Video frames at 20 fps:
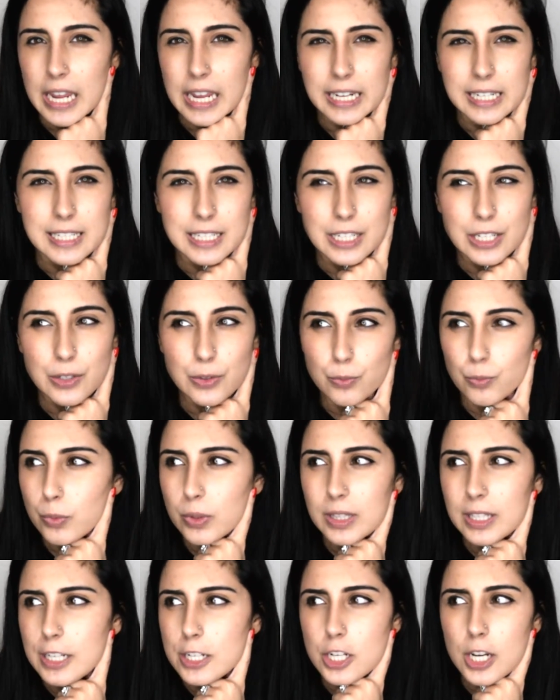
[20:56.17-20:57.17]
it didn't
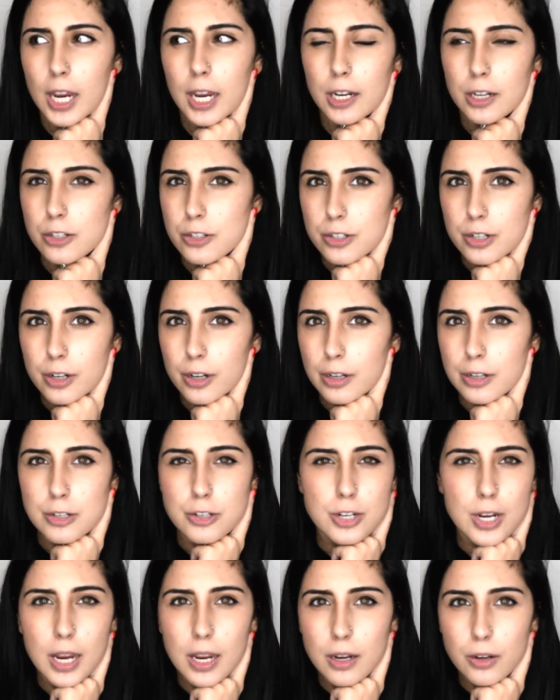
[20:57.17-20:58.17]
really change in
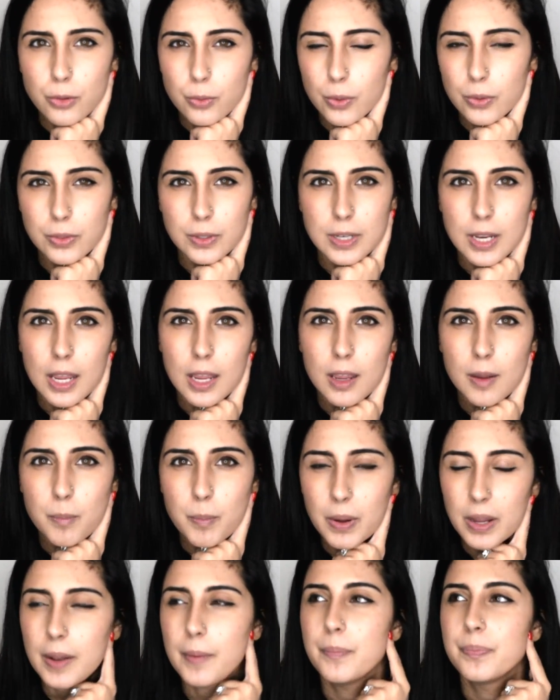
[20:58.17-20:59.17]
shade throughout the day,
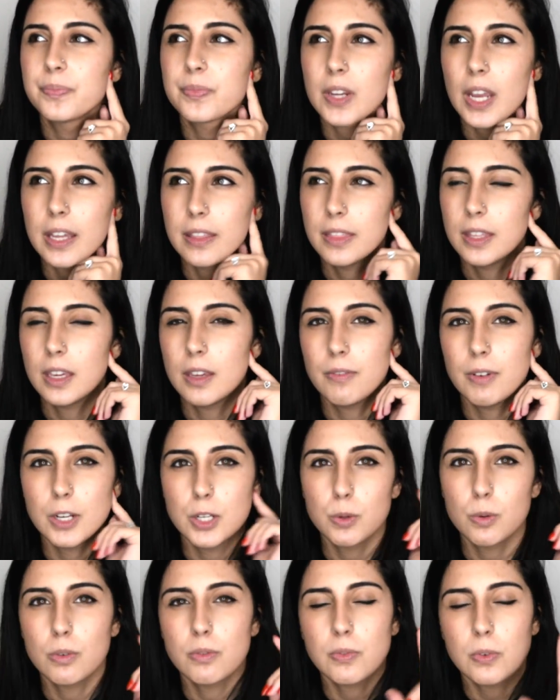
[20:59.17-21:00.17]
but I think if I
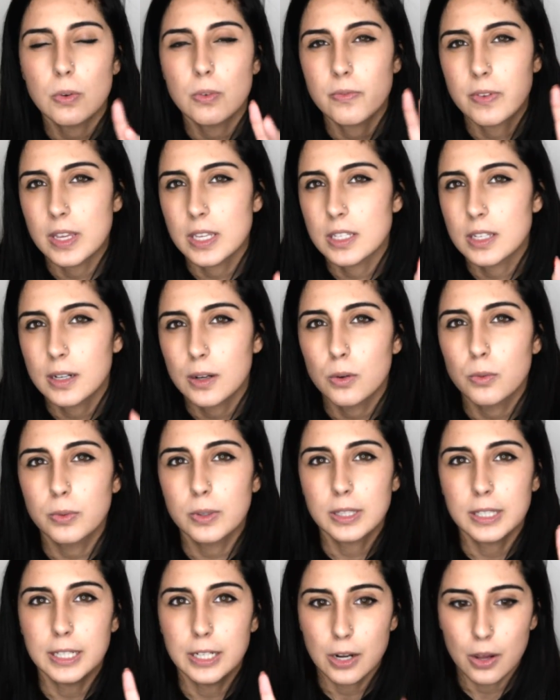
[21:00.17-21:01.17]
do a full face then I'll
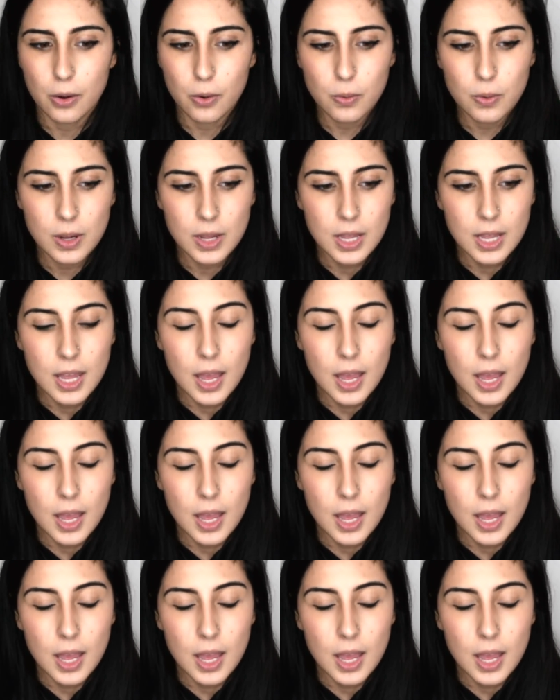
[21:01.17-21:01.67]
really know.